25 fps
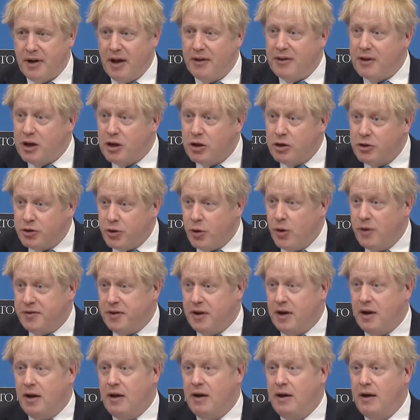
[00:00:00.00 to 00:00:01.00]
And I think you can do it
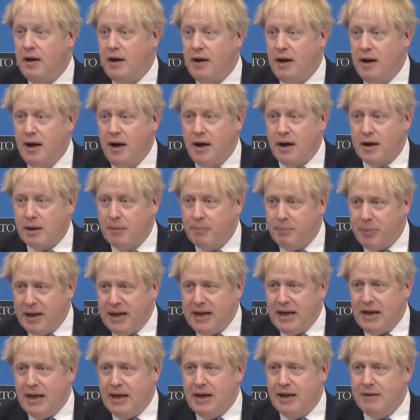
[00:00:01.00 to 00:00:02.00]
in a, a
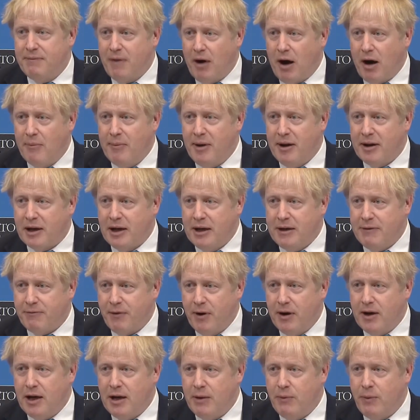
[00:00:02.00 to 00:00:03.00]
completely environmentally
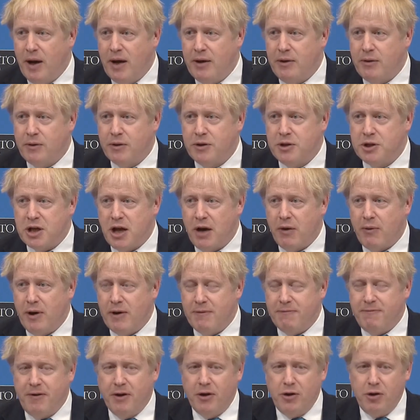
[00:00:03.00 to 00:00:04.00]
friendly way. You can
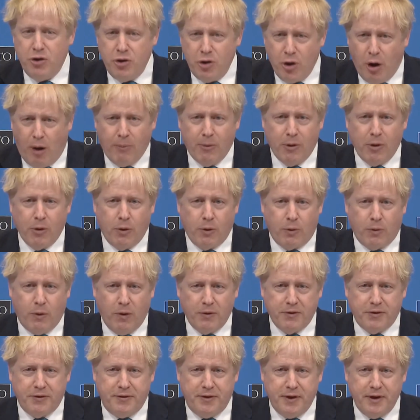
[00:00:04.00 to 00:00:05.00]
generate phenomenal
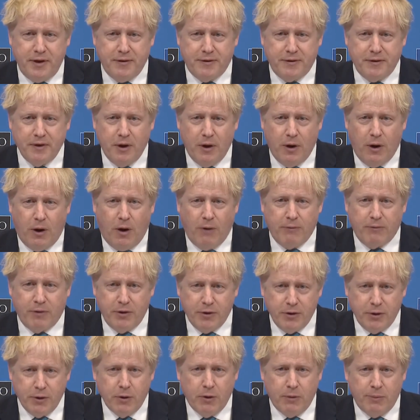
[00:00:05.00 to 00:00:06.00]
quantities of
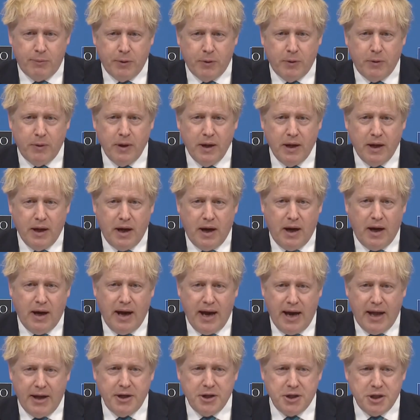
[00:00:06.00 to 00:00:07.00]
renewable uh,
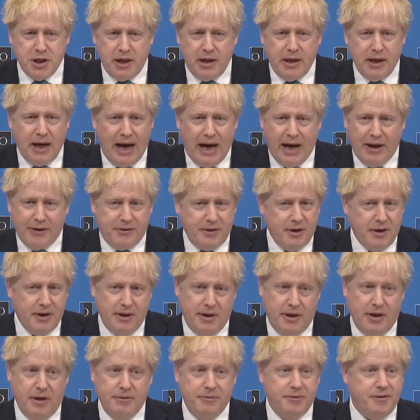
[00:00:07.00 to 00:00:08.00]
energy at,
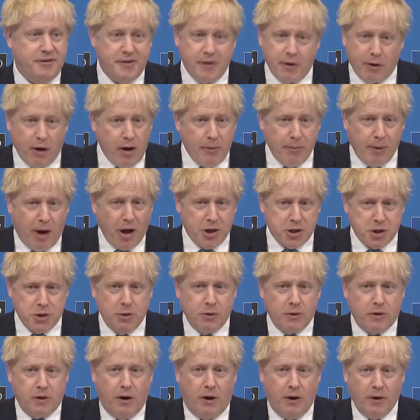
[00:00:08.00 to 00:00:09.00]
at zero
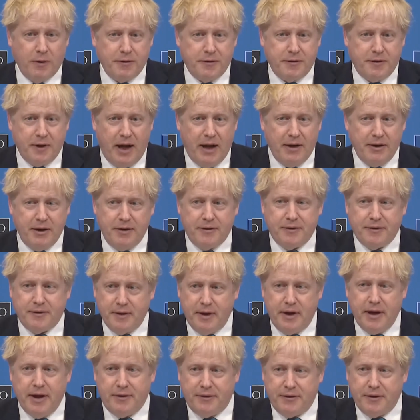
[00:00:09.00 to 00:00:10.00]
marginal cost, and it's,
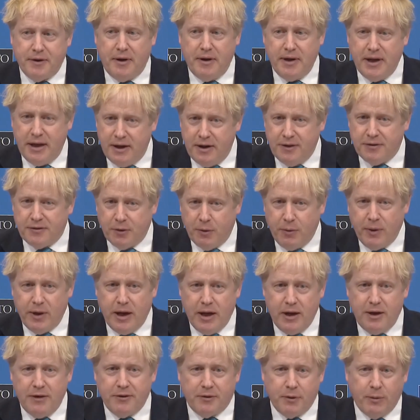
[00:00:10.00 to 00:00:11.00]
it's, uh, it, is the,
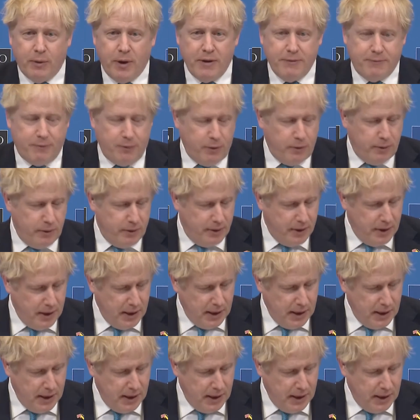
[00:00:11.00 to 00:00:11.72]
it is the way forward.